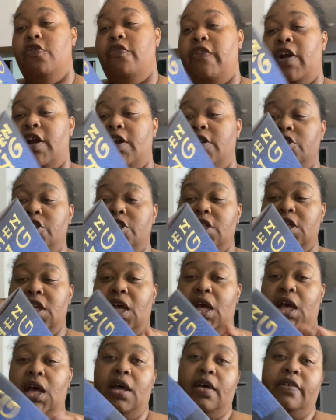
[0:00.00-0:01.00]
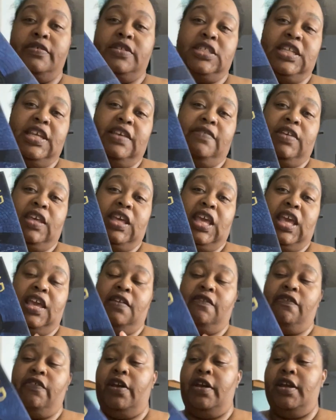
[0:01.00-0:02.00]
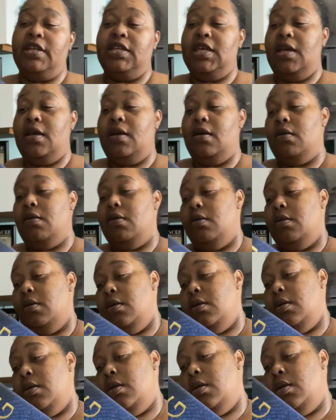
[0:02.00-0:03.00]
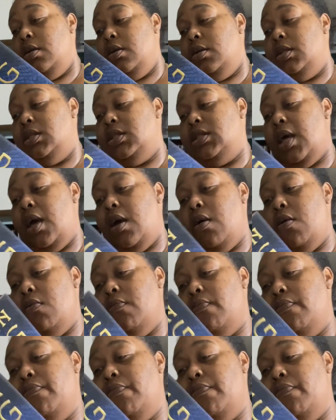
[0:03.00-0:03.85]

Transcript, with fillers: version of Stephen King Fairytale. So,